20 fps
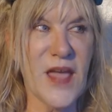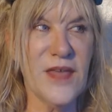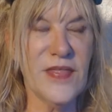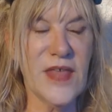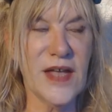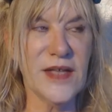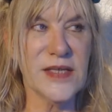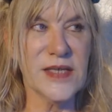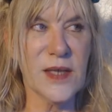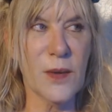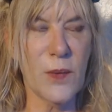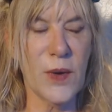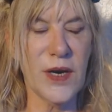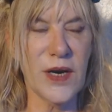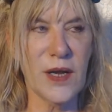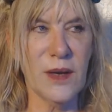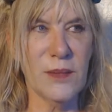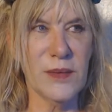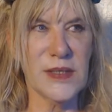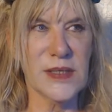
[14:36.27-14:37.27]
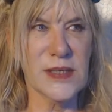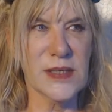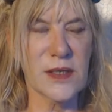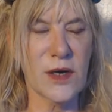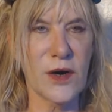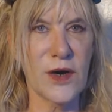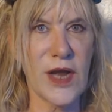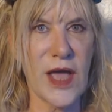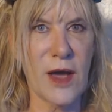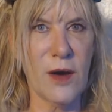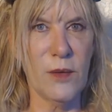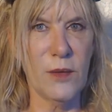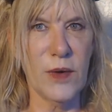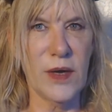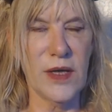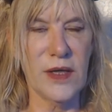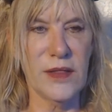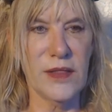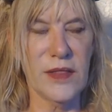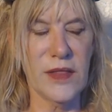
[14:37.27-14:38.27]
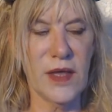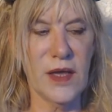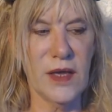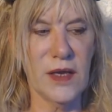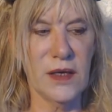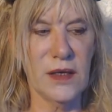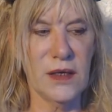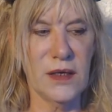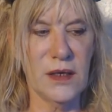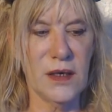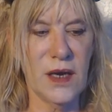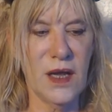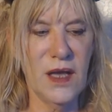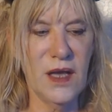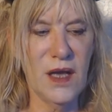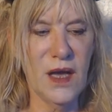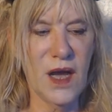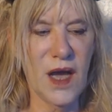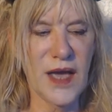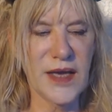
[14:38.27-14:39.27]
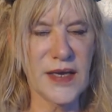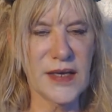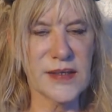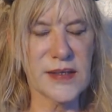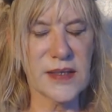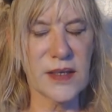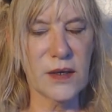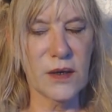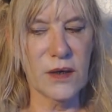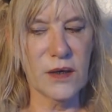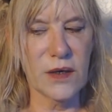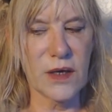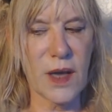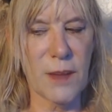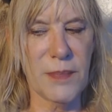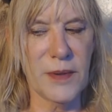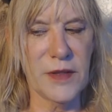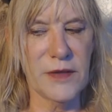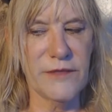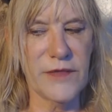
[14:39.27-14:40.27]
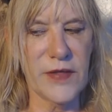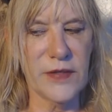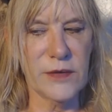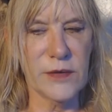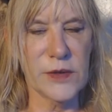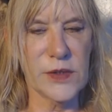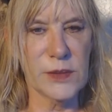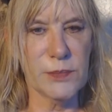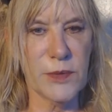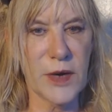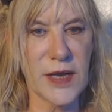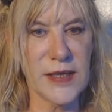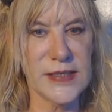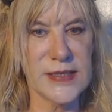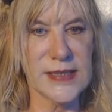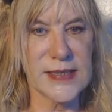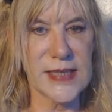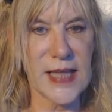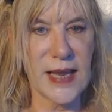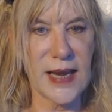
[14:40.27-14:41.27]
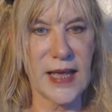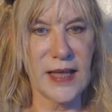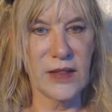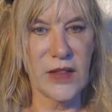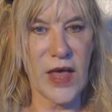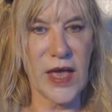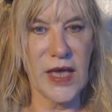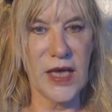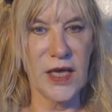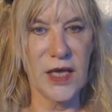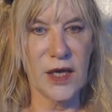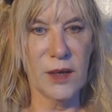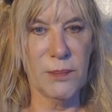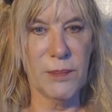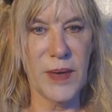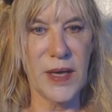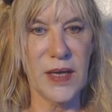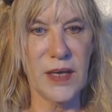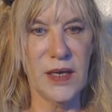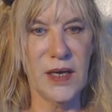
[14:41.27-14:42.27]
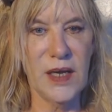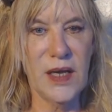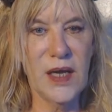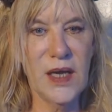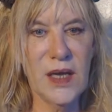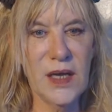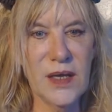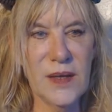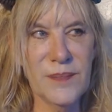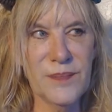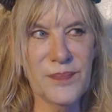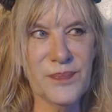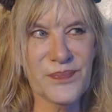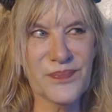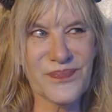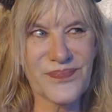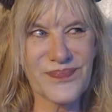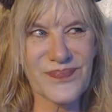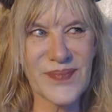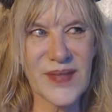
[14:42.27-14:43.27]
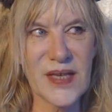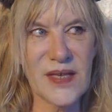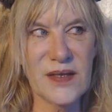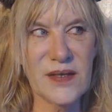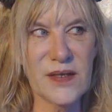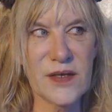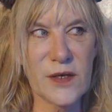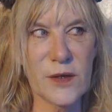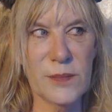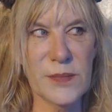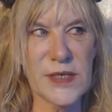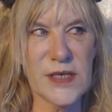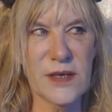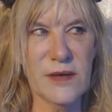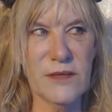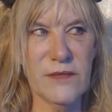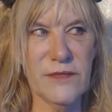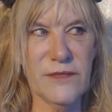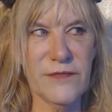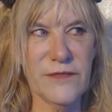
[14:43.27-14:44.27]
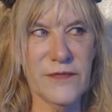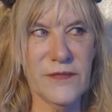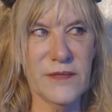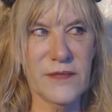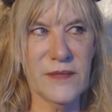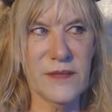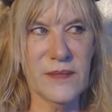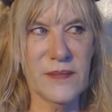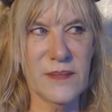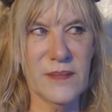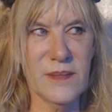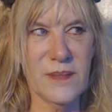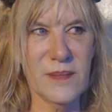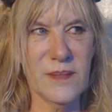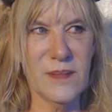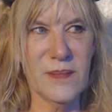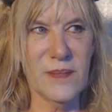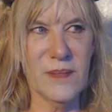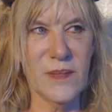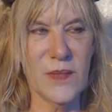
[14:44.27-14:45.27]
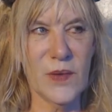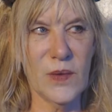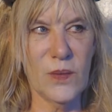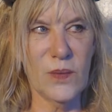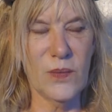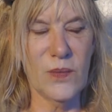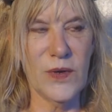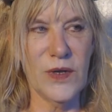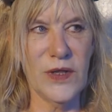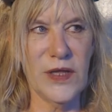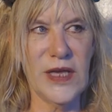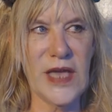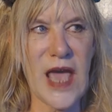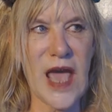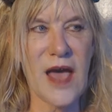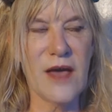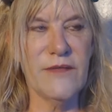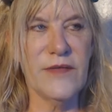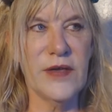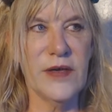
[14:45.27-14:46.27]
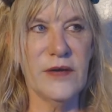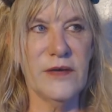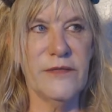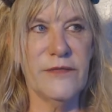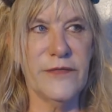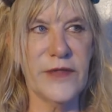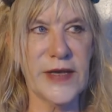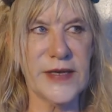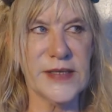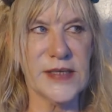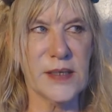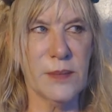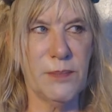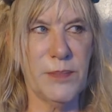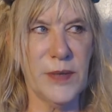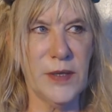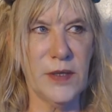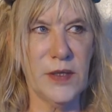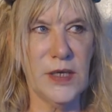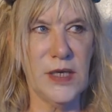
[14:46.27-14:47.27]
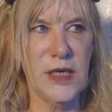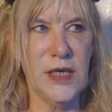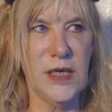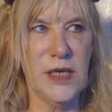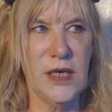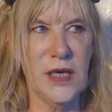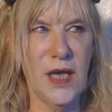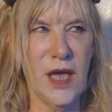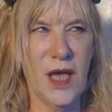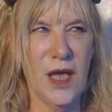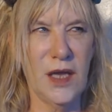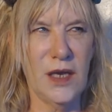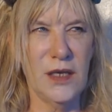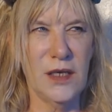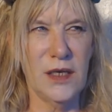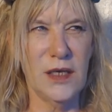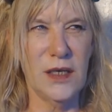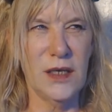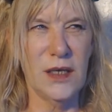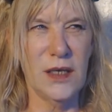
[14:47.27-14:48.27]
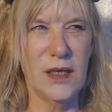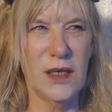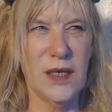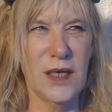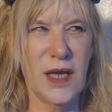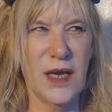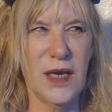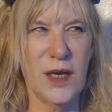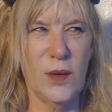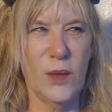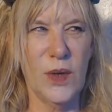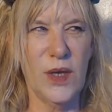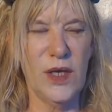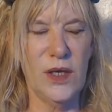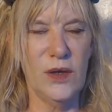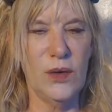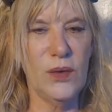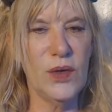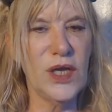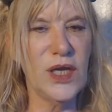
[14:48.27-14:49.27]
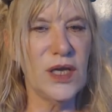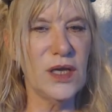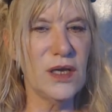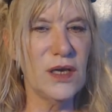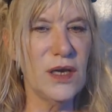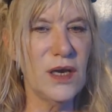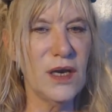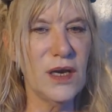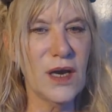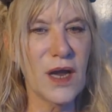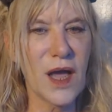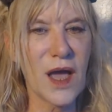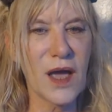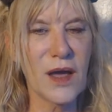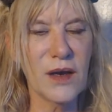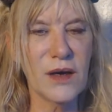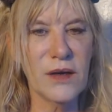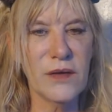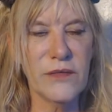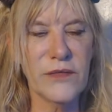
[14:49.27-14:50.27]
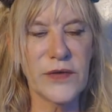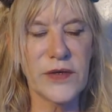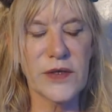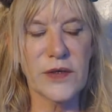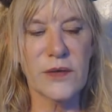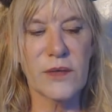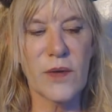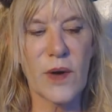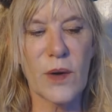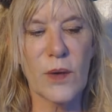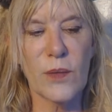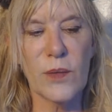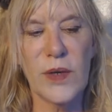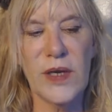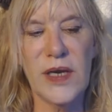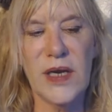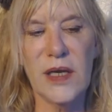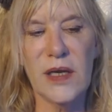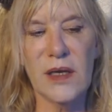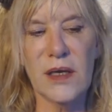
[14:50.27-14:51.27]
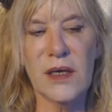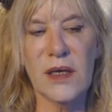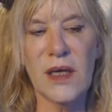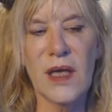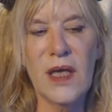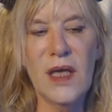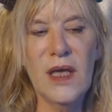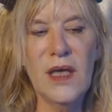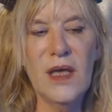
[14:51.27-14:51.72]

That's the one I would start out with, and I guess there are a couple of other spreads that I like, but in terms of really having flexibility and getting what you need out of a tarot reading,